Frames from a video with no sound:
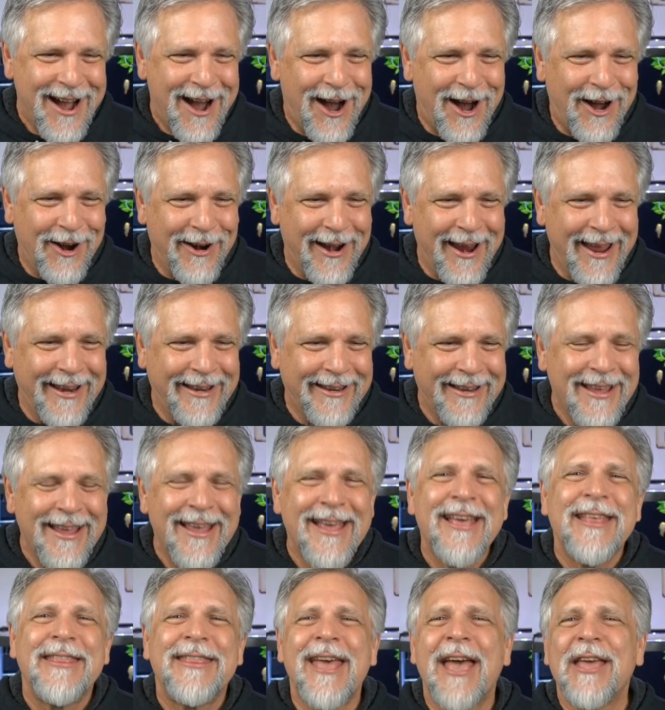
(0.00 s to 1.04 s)
All right.
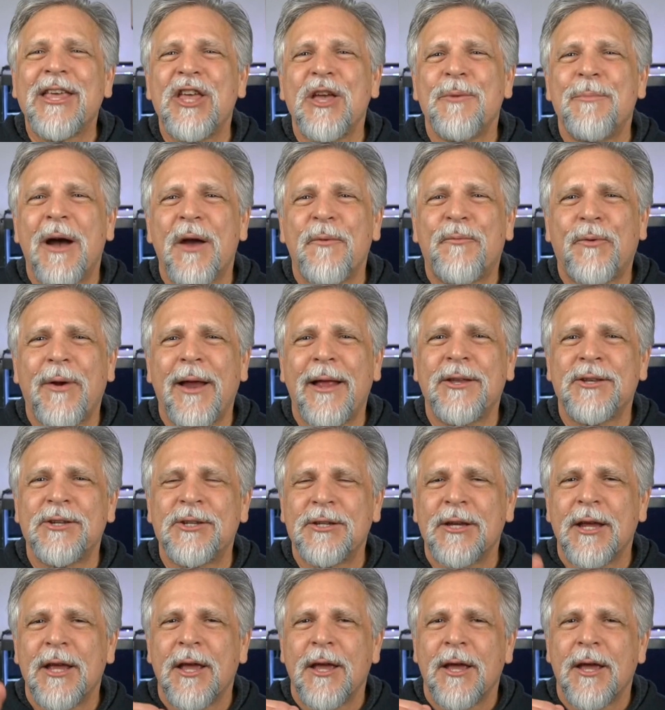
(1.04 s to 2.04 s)
Thank you, my friends.